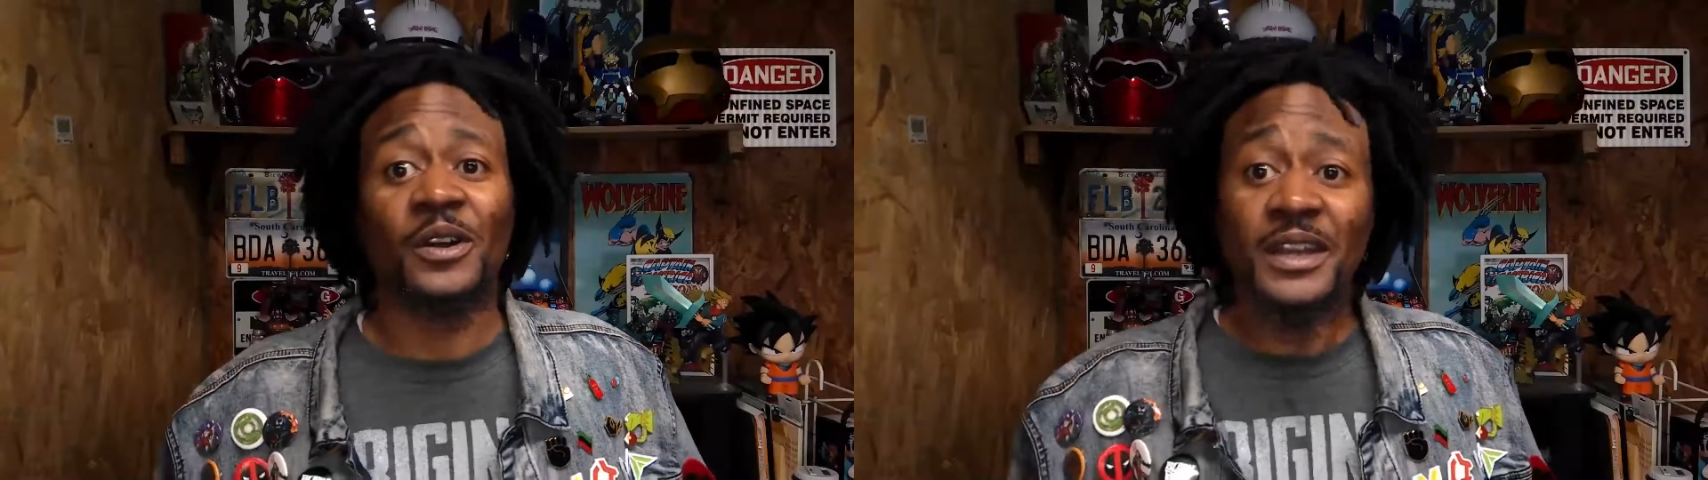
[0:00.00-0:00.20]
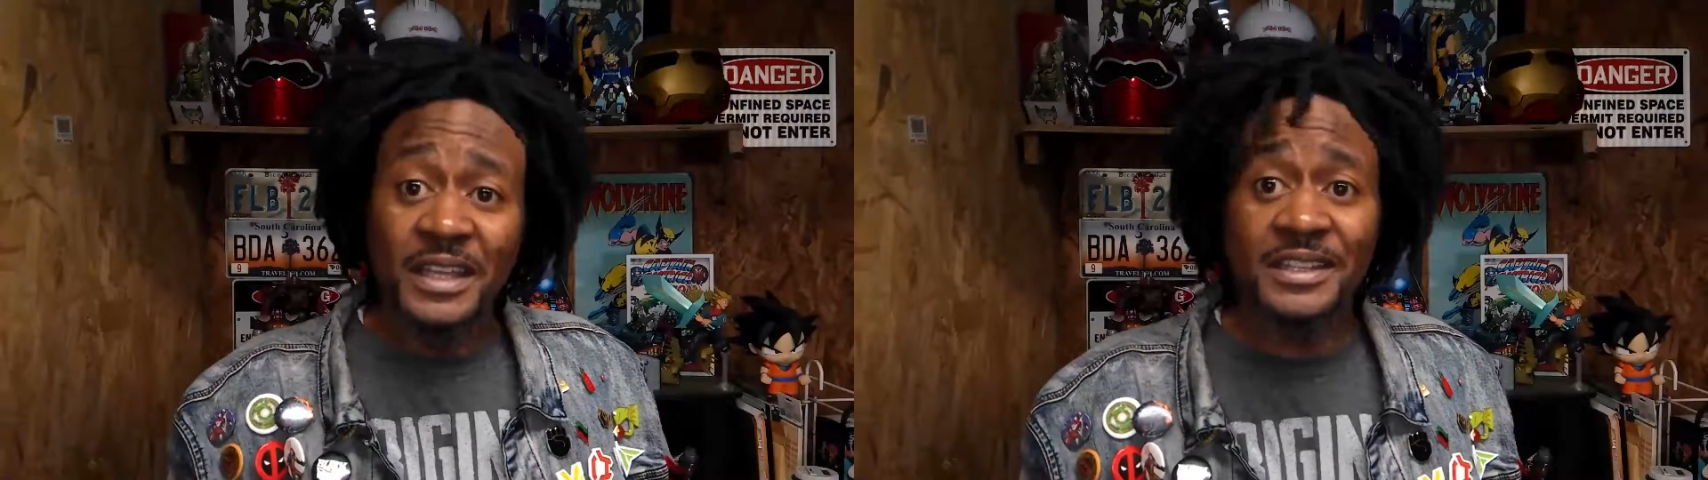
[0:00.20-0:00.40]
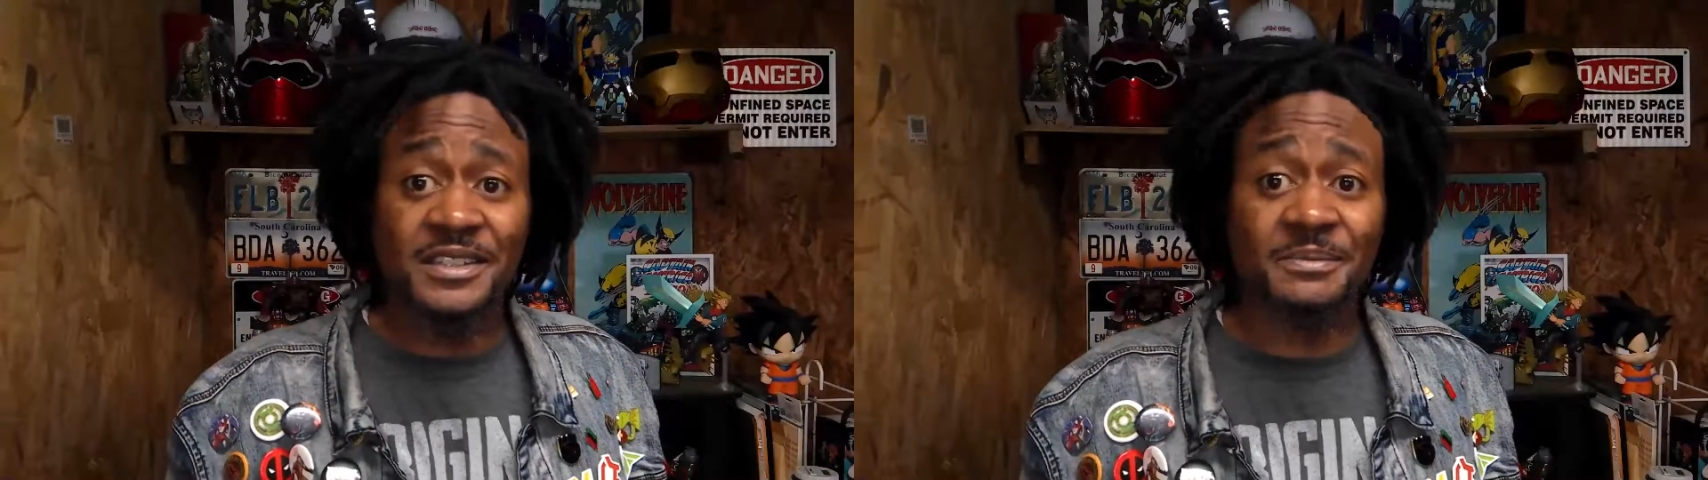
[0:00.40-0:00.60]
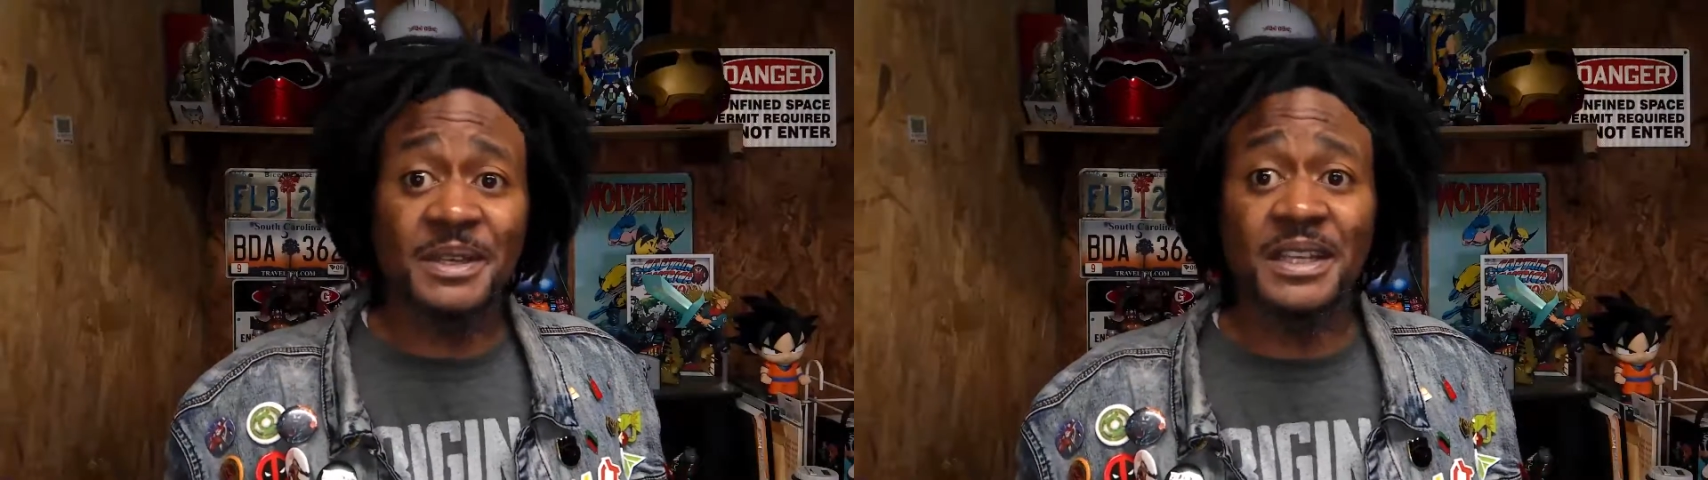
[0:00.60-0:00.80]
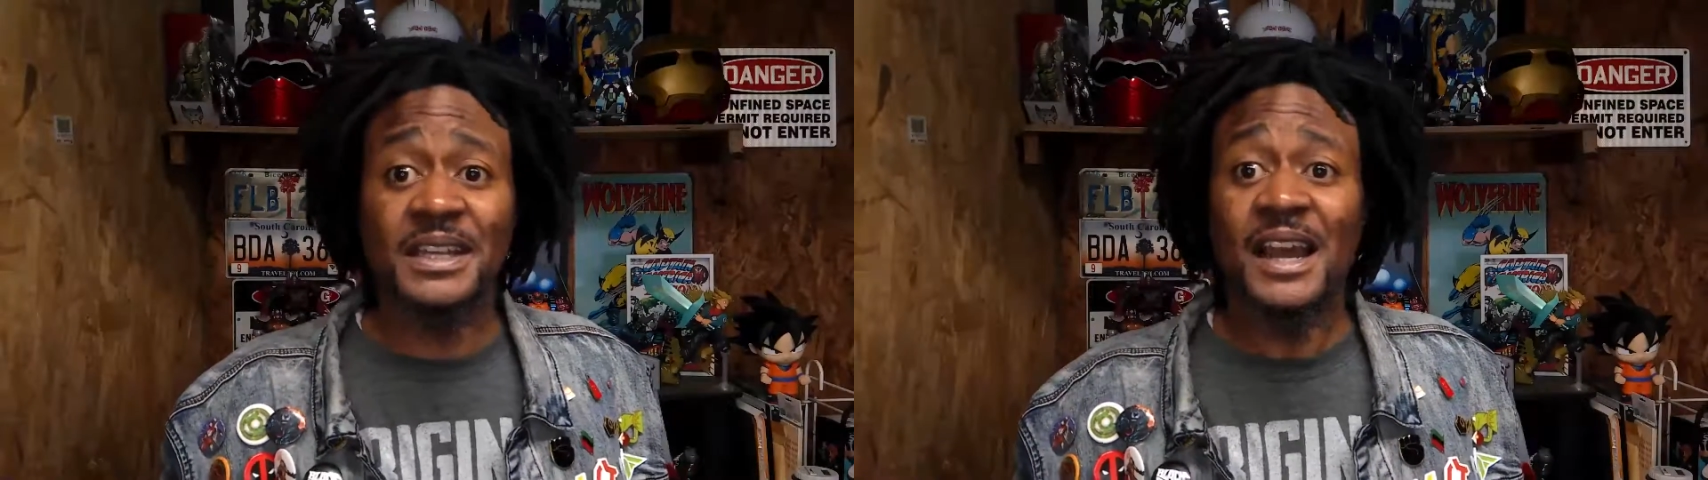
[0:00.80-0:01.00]
is to
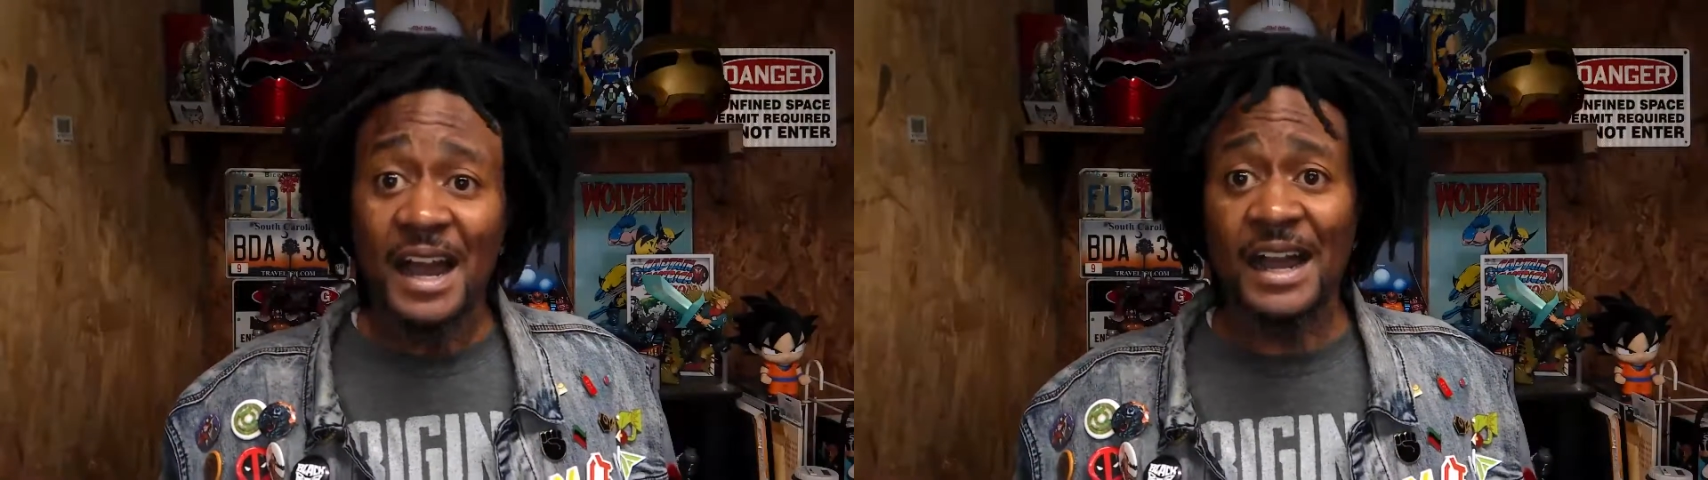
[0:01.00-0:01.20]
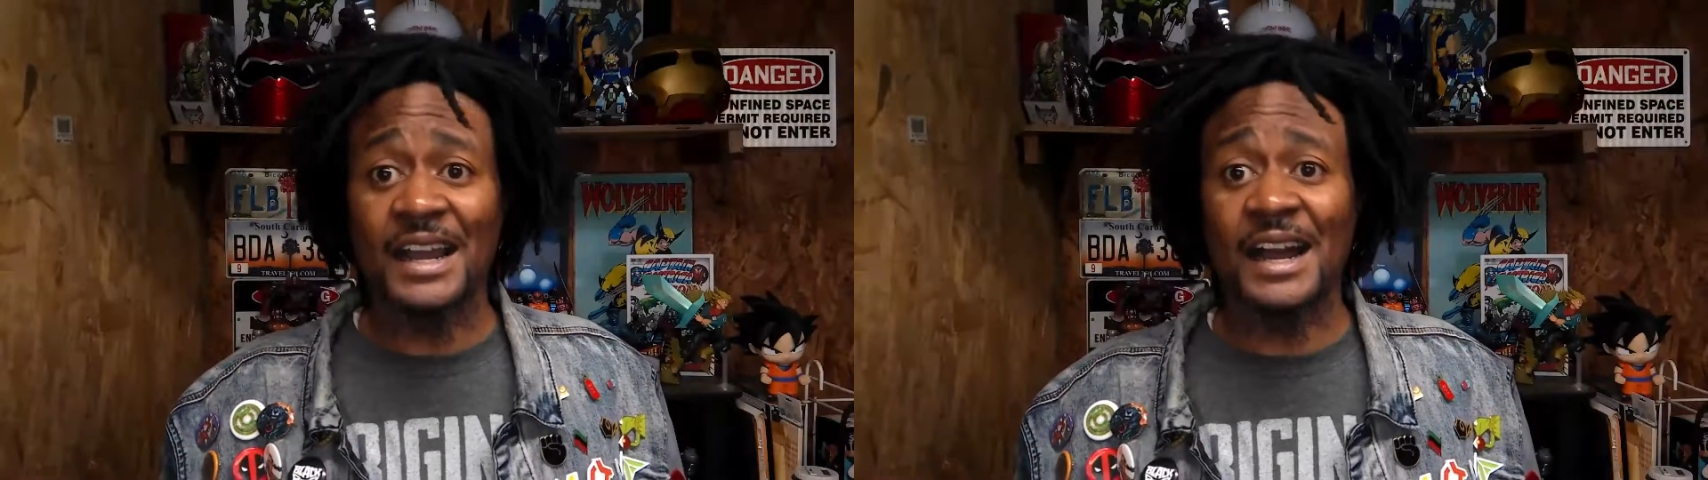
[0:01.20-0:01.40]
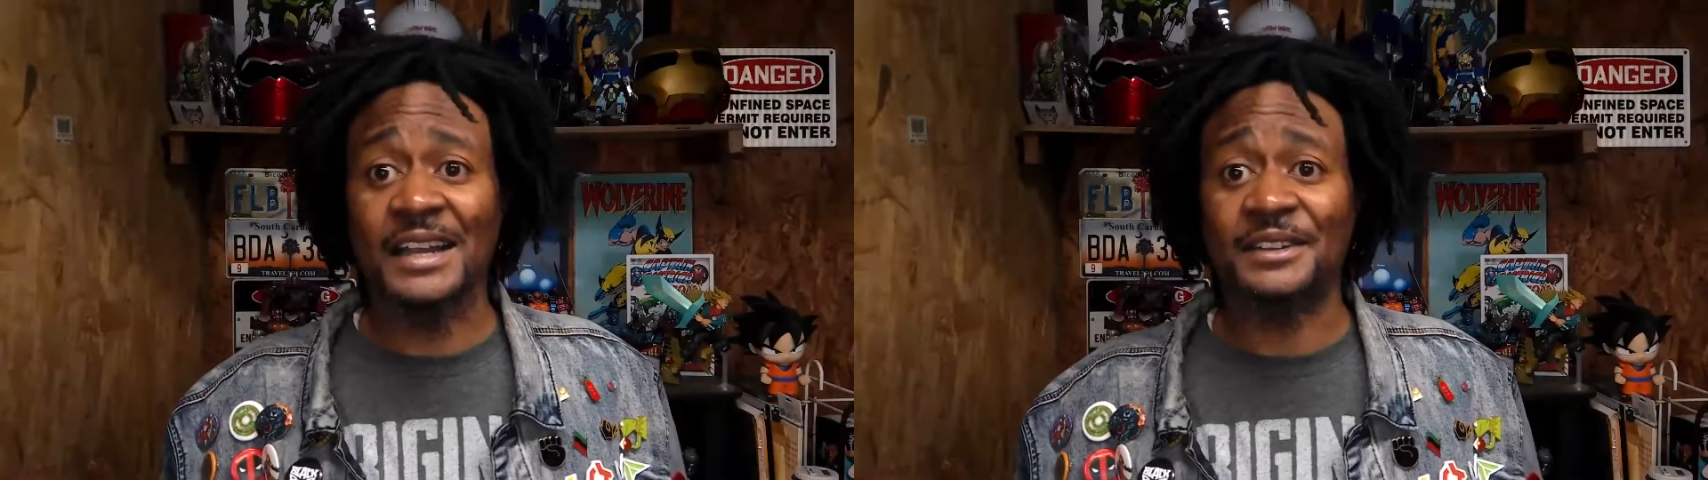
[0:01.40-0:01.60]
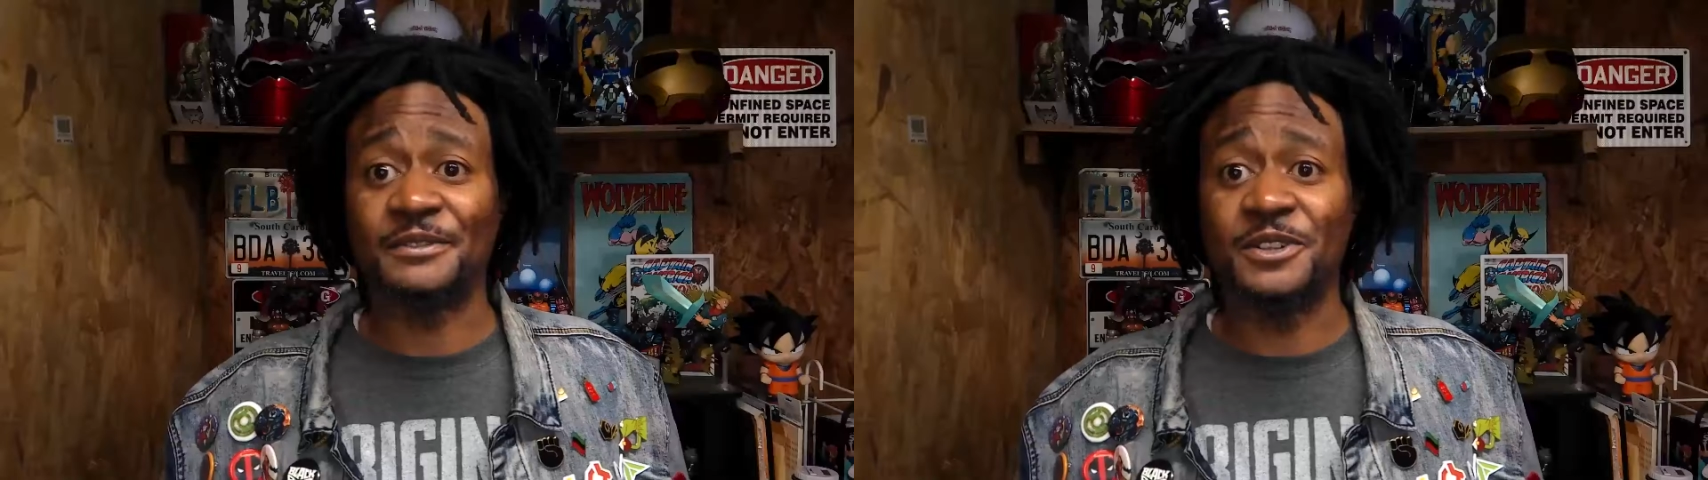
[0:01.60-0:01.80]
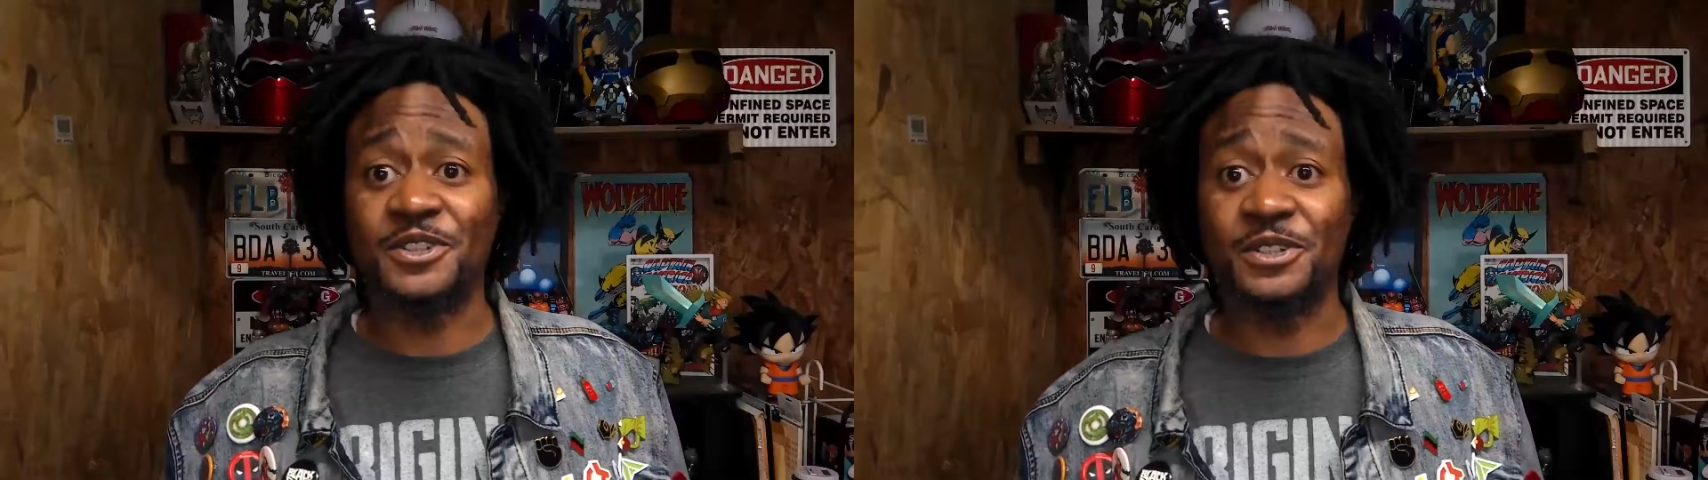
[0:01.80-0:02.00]
be Hawkeye in the future.